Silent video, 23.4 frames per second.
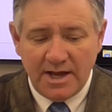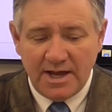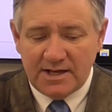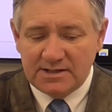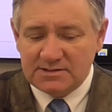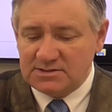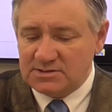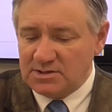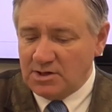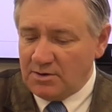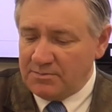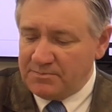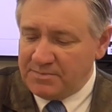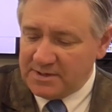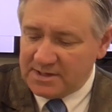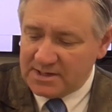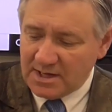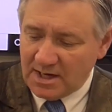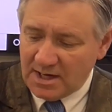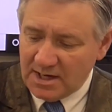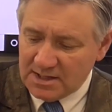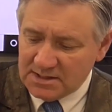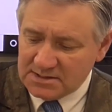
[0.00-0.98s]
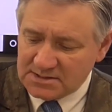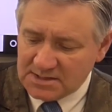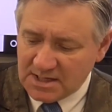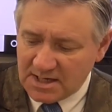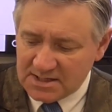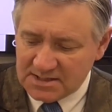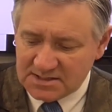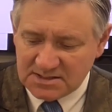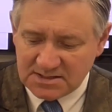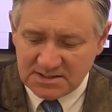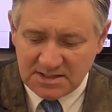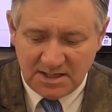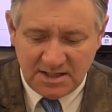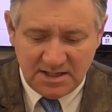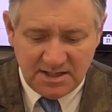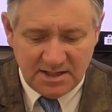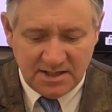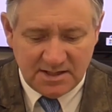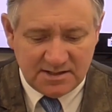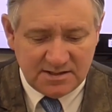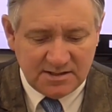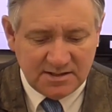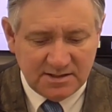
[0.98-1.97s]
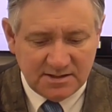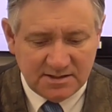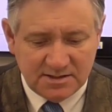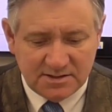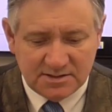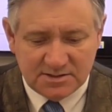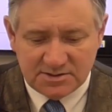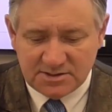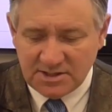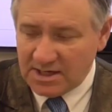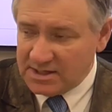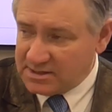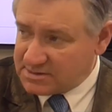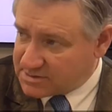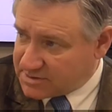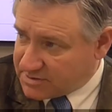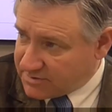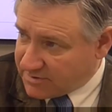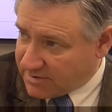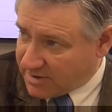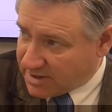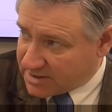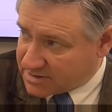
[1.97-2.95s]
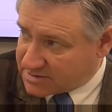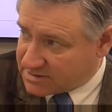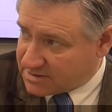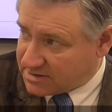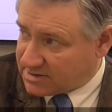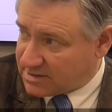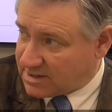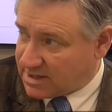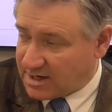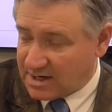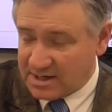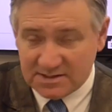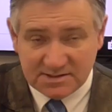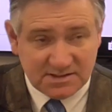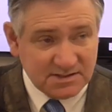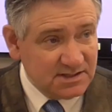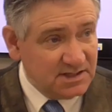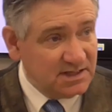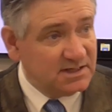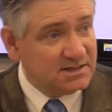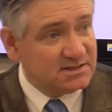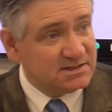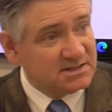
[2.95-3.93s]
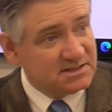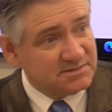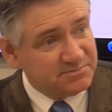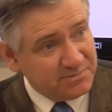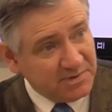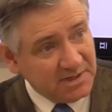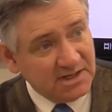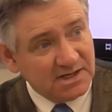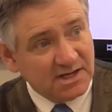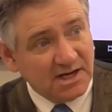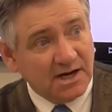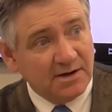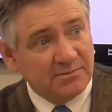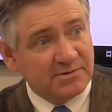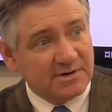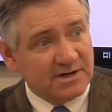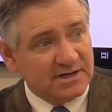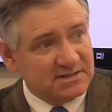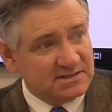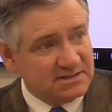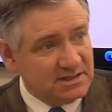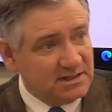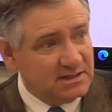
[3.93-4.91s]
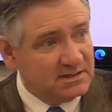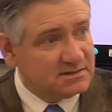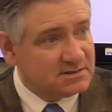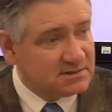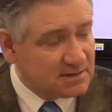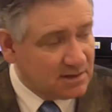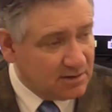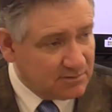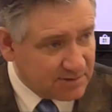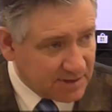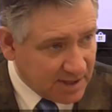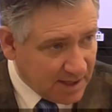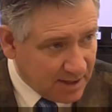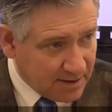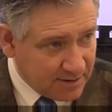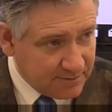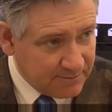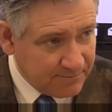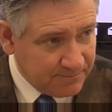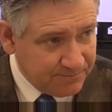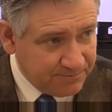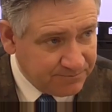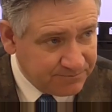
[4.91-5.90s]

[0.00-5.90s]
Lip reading: And so because I see it change direction and I see it speed up and I see it slow down,